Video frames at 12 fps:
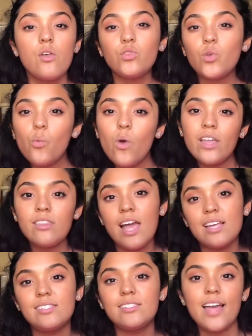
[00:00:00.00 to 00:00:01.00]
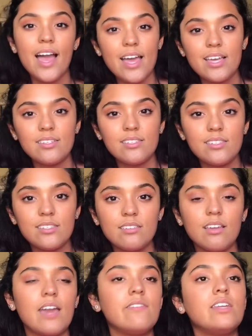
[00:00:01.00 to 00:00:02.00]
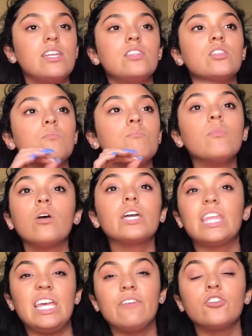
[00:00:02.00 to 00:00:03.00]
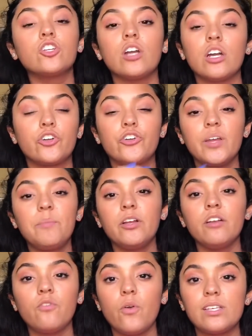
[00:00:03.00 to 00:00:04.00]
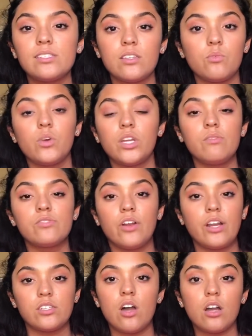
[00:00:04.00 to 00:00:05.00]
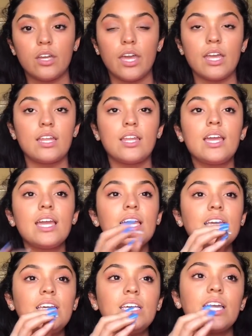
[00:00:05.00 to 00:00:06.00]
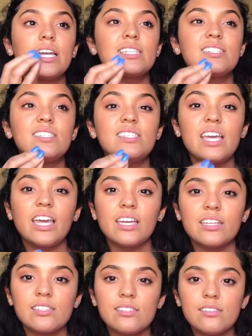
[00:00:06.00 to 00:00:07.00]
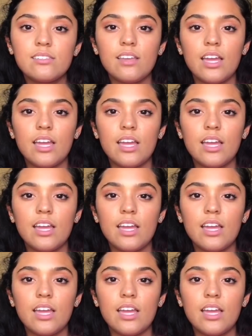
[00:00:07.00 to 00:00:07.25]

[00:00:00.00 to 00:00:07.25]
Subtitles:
the one that says, and then in the like even a creepier voice than what he was already talking, and he like sings,